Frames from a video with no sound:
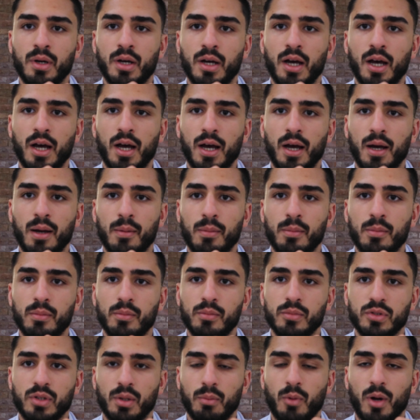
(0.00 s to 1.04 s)

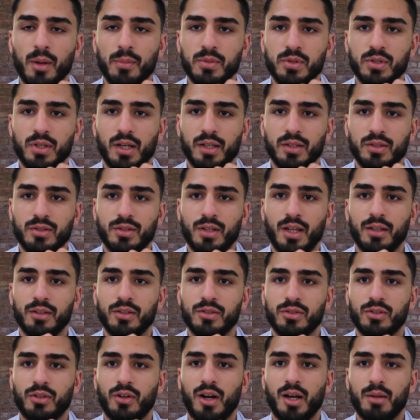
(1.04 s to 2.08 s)
websites that
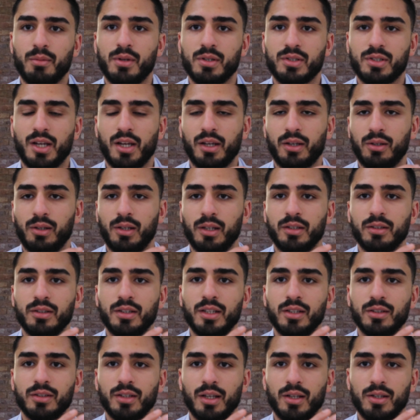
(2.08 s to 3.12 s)
describe the cycle in
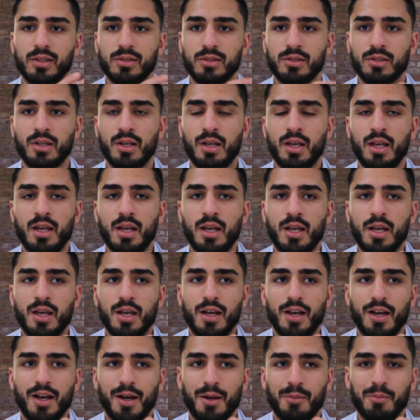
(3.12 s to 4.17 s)
details,
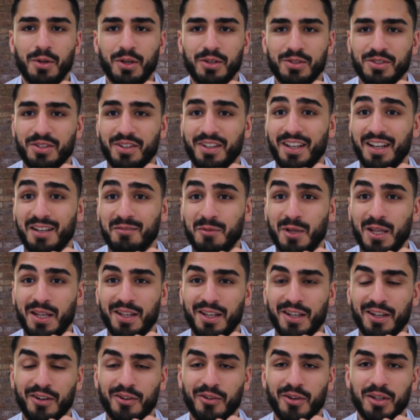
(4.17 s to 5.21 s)
because it can be
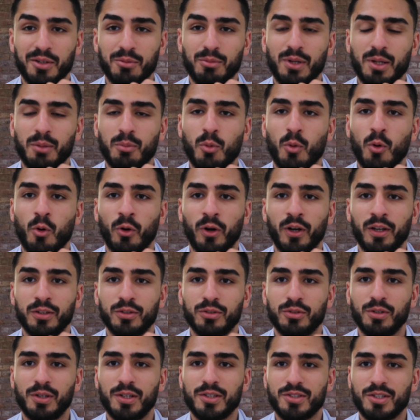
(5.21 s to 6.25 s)
incredibly boring
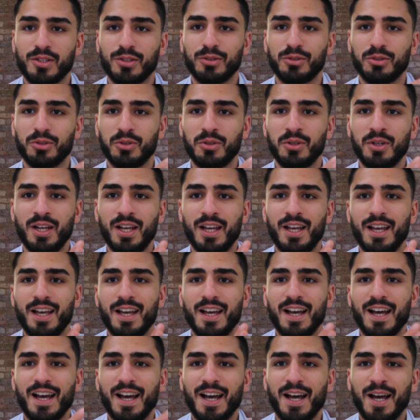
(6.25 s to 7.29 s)
to listen to.
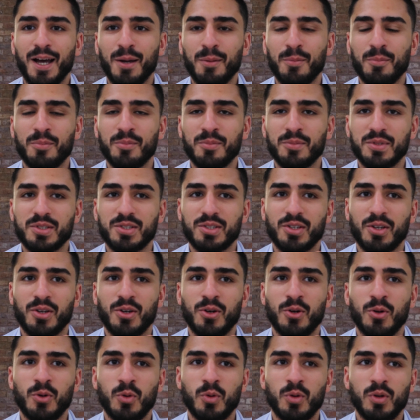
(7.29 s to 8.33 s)

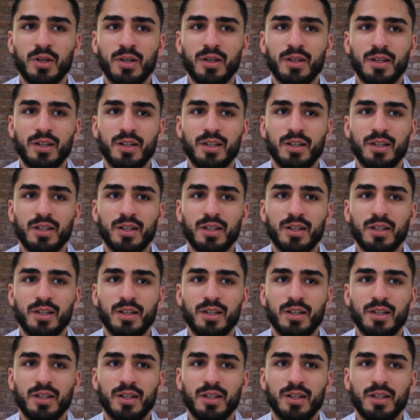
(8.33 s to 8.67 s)
So